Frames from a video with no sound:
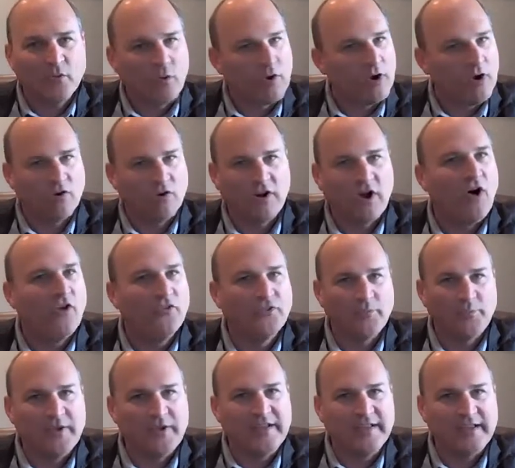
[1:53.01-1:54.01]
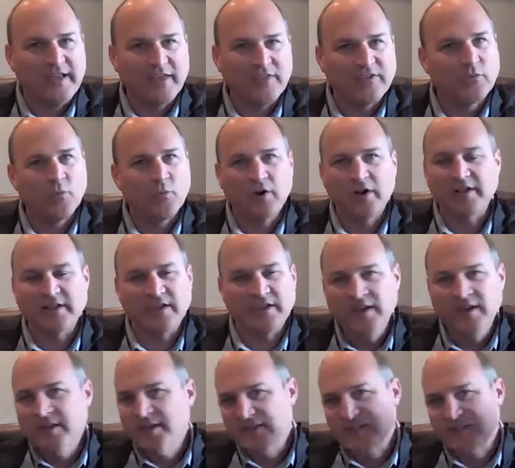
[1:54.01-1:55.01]
We're all called to be together. We're going to
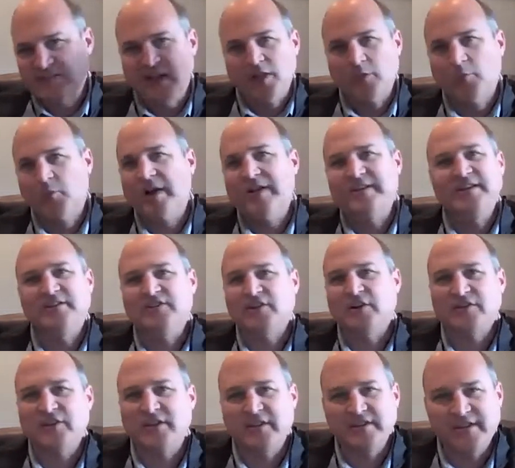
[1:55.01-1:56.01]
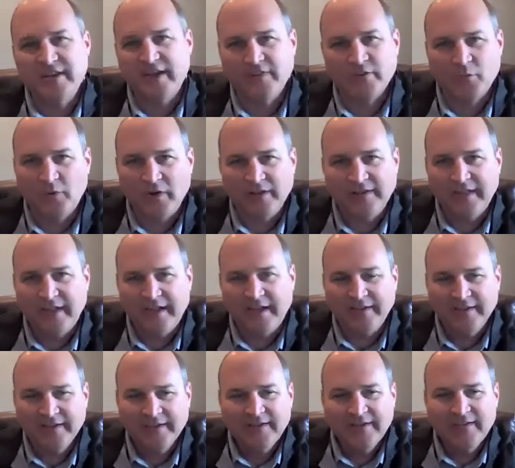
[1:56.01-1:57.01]
celebrate an eternity together one
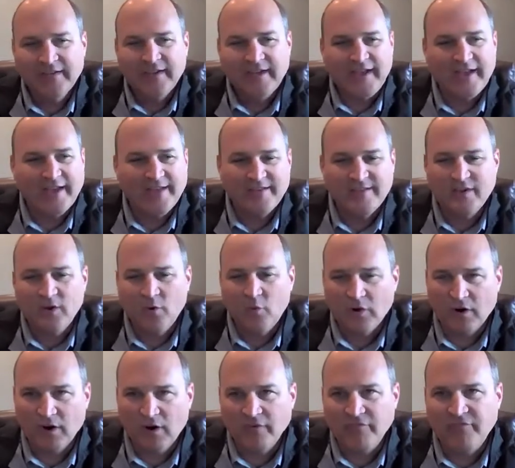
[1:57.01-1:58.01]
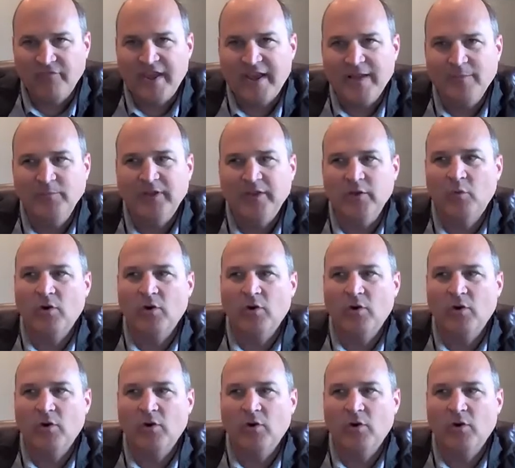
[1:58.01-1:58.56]
day, and we're all family.